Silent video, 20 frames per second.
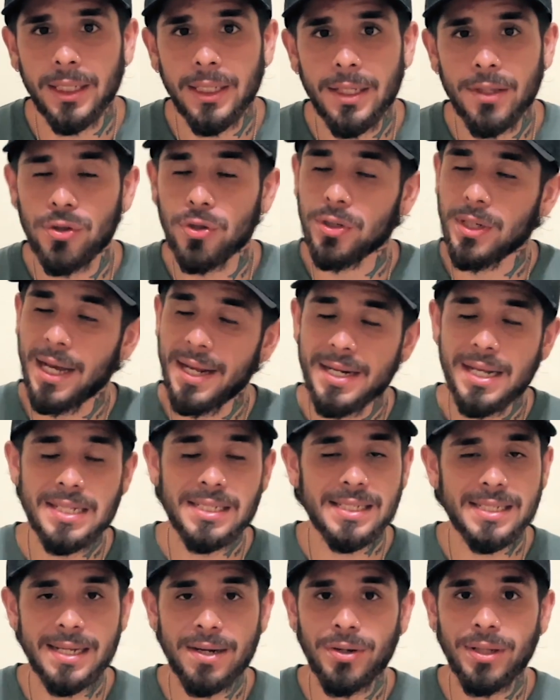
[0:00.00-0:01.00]
They're not
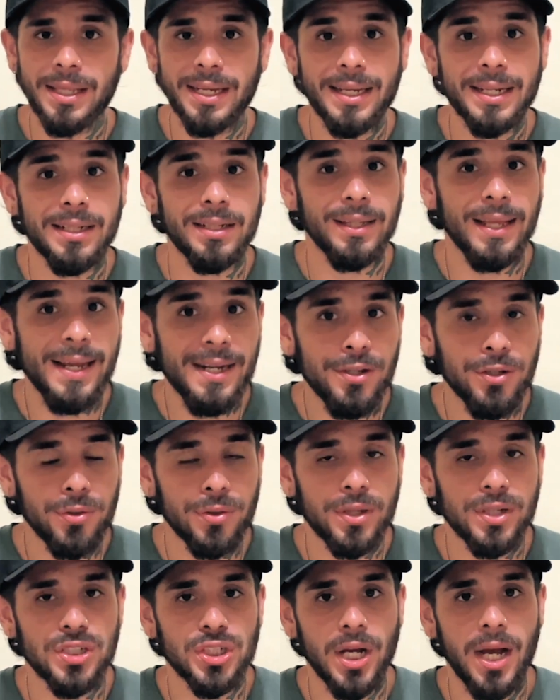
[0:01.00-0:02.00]
necessarily going to land you
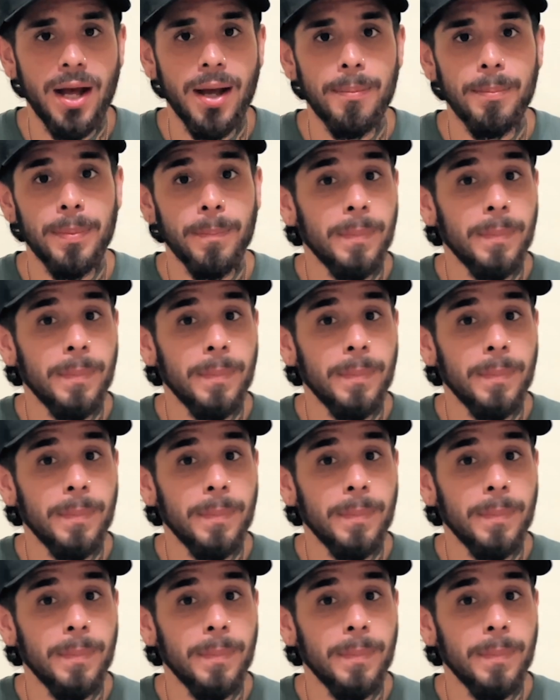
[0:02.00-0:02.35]
the job,